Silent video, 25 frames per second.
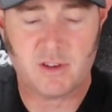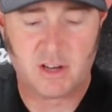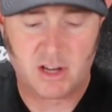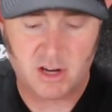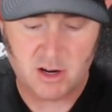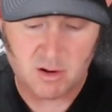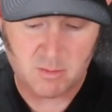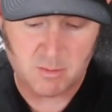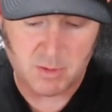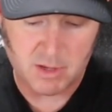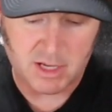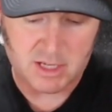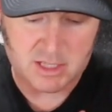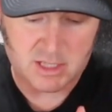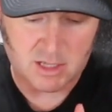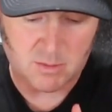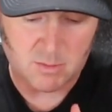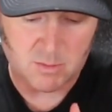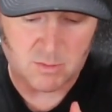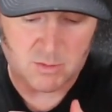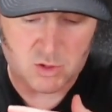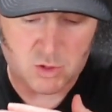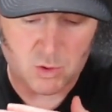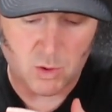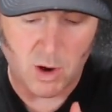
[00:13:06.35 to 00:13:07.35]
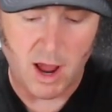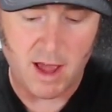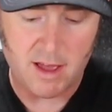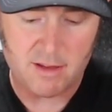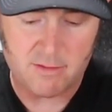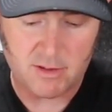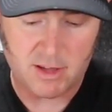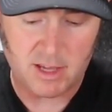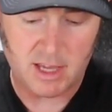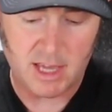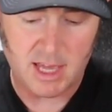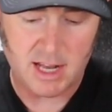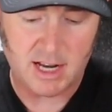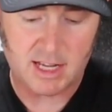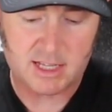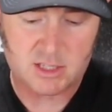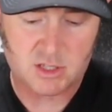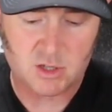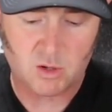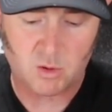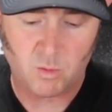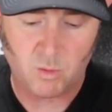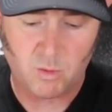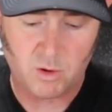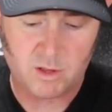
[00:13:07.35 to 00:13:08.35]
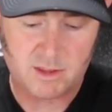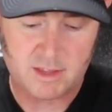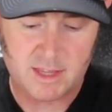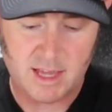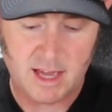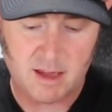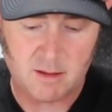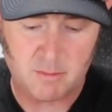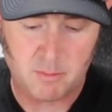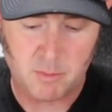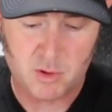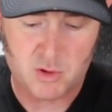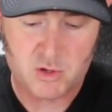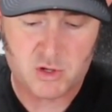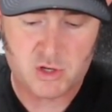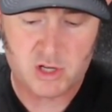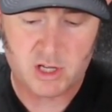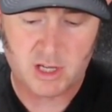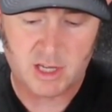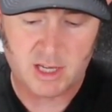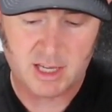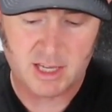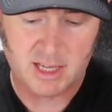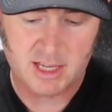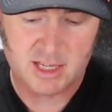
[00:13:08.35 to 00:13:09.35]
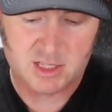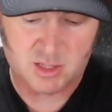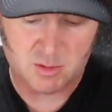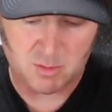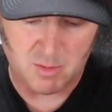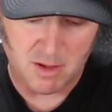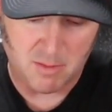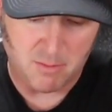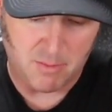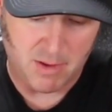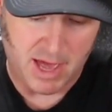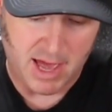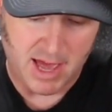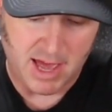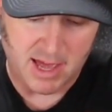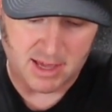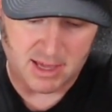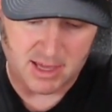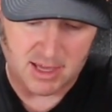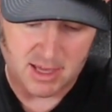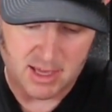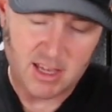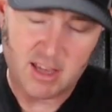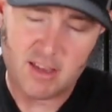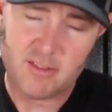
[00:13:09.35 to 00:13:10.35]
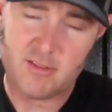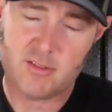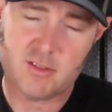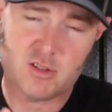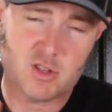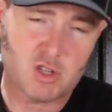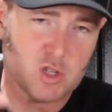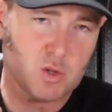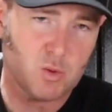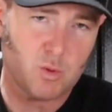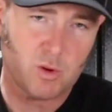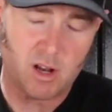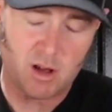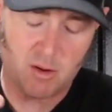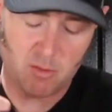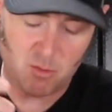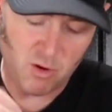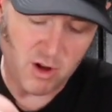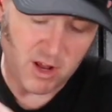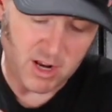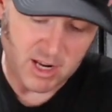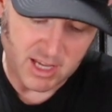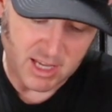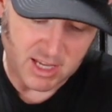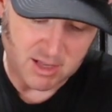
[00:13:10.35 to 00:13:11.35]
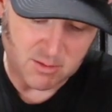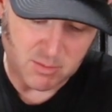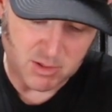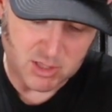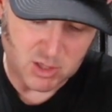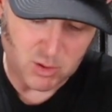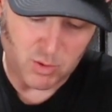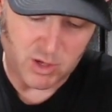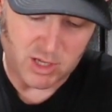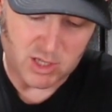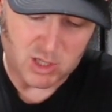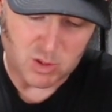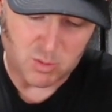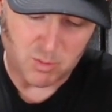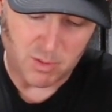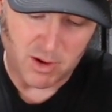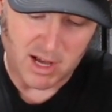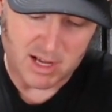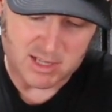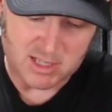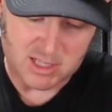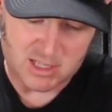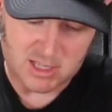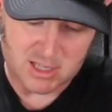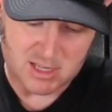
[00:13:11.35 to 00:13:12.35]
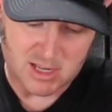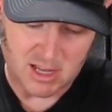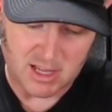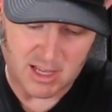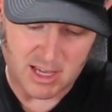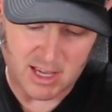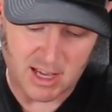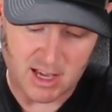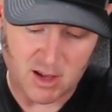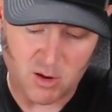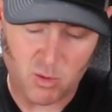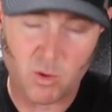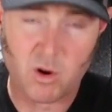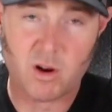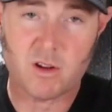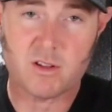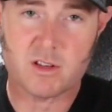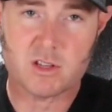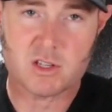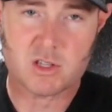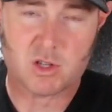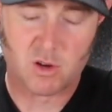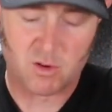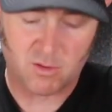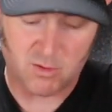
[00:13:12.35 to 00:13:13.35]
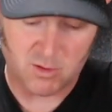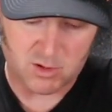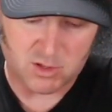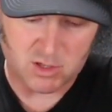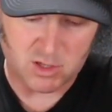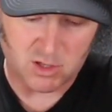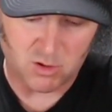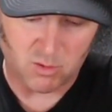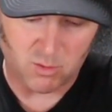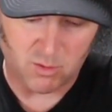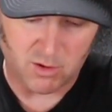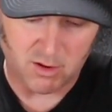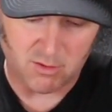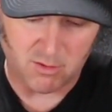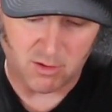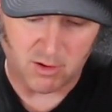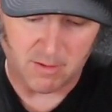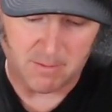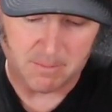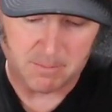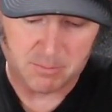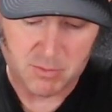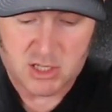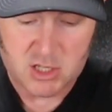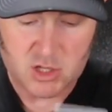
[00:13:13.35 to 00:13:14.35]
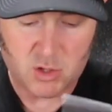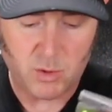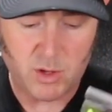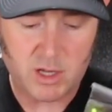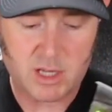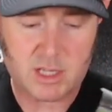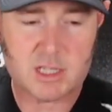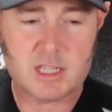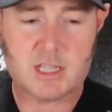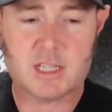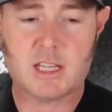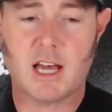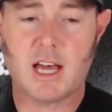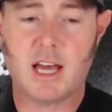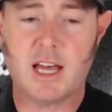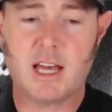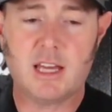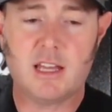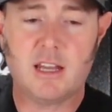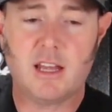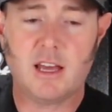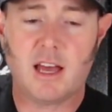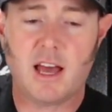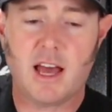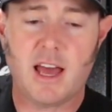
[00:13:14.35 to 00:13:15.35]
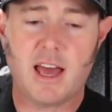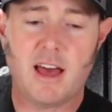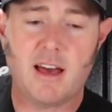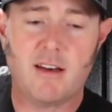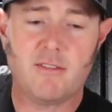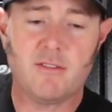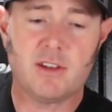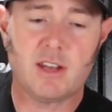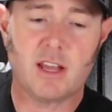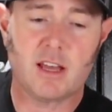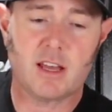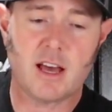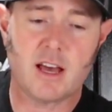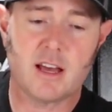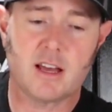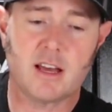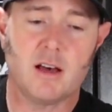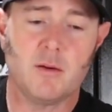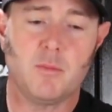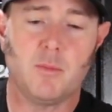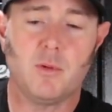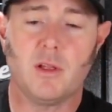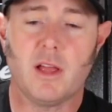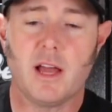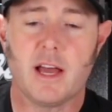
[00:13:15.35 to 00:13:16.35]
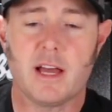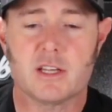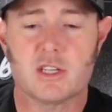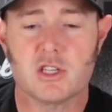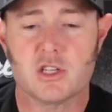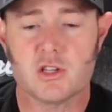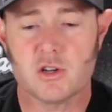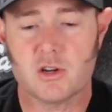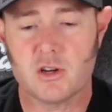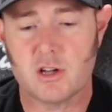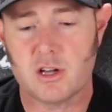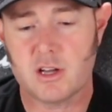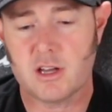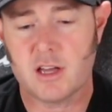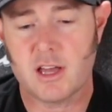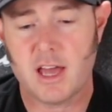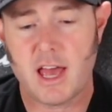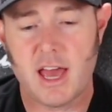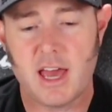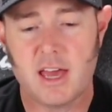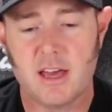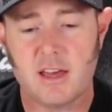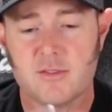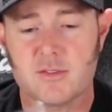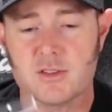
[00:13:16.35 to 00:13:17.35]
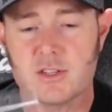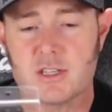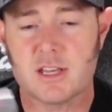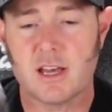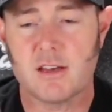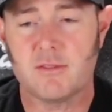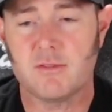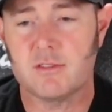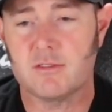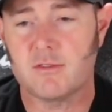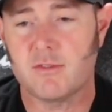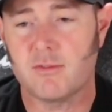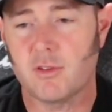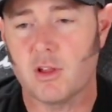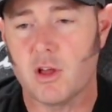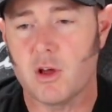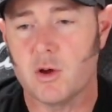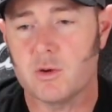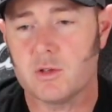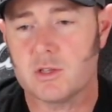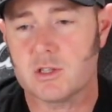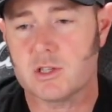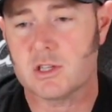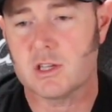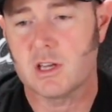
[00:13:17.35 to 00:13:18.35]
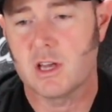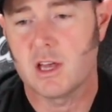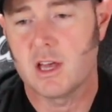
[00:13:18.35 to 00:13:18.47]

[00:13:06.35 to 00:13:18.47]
in here because I'm driving and I don't want that pushing against my back. Just when I'm running in between spots, it's not like I wear this over to the river. So inside, I have a couple extra AF7 floats.